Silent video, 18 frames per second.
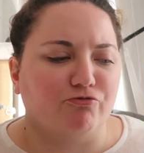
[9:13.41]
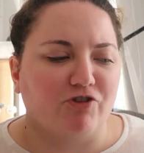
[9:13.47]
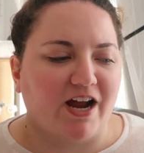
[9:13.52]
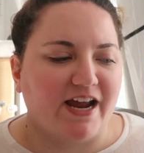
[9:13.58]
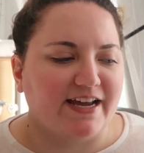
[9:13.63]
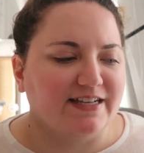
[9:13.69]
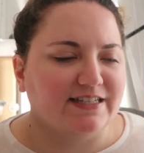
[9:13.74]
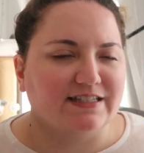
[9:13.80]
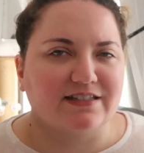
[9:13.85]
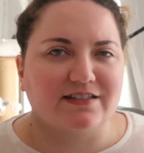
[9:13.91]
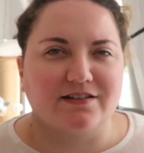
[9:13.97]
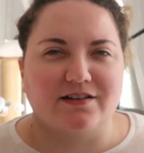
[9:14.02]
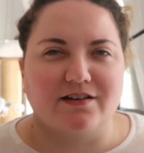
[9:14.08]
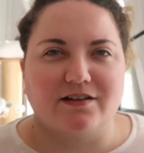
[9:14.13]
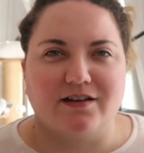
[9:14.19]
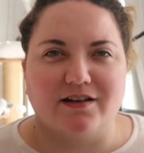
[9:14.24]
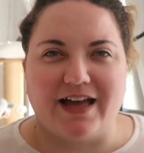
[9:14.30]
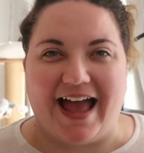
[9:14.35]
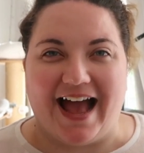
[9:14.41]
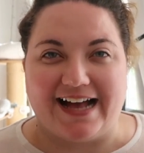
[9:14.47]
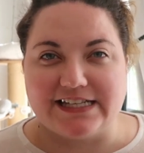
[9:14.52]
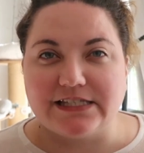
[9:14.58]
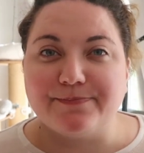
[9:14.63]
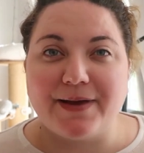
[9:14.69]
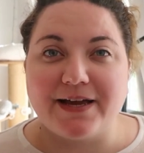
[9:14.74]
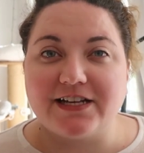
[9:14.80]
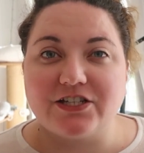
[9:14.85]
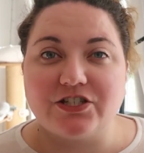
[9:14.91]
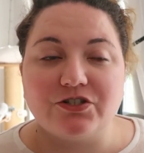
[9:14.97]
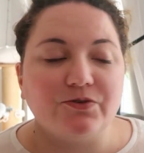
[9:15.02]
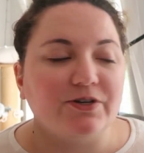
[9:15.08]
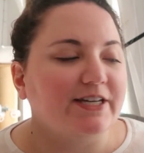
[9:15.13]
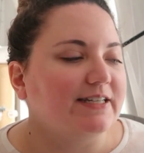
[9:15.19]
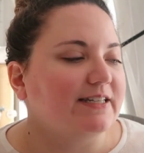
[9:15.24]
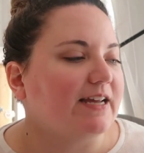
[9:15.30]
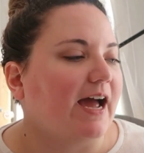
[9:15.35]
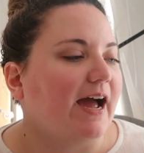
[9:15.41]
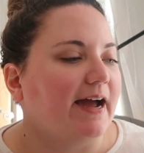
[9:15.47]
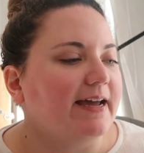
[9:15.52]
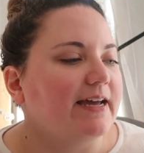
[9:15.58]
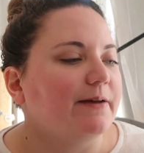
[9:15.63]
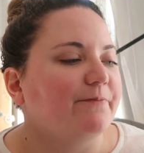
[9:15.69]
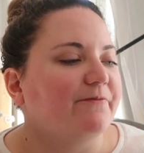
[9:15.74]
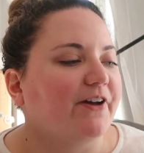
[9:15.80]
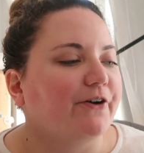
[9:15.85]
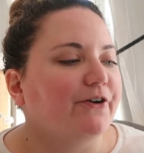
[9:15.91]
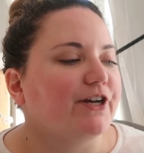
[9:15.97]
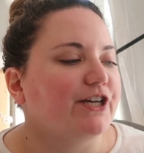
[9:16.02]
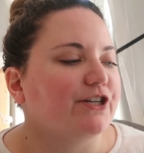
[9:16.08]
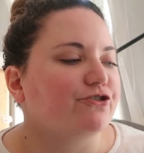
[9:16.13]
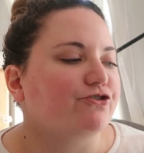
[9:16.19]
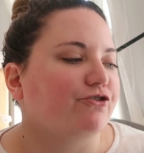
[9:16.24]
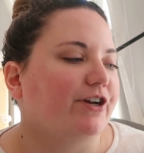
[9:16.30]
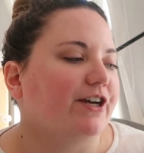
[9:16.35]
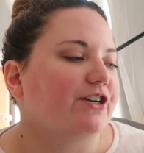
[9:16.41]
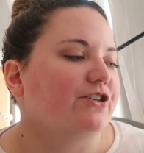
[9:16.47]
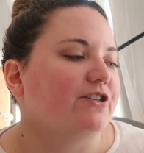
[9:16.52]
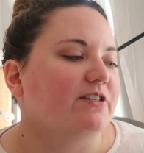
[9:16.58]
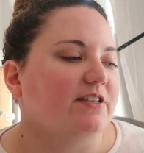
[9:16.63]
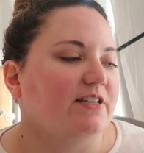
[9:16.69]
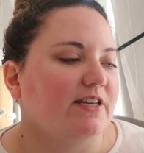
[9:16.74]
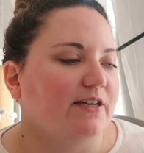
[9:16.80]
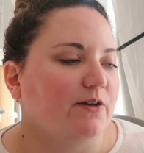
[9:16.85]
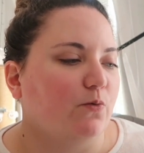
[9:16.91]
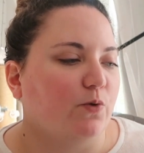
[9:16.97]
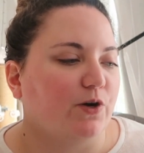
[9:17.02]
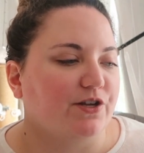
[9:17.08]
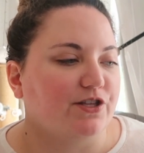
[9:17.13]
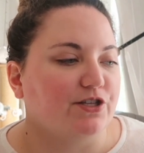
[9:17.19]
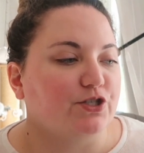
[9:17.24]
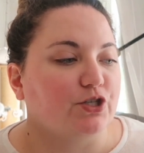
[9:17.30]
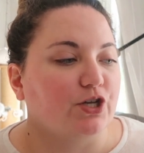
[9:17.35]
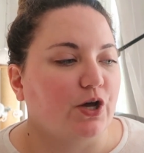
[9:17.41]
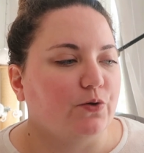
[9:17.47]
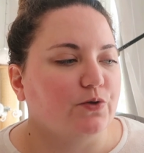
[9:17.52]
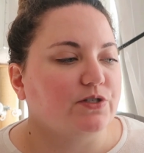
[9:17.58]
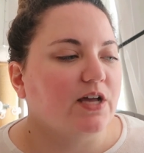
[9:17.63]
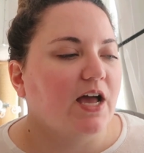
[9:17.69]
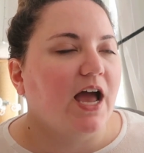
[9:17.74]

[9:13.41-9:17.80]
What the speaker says: race aspect to it, I am very intrigued to see where this goes.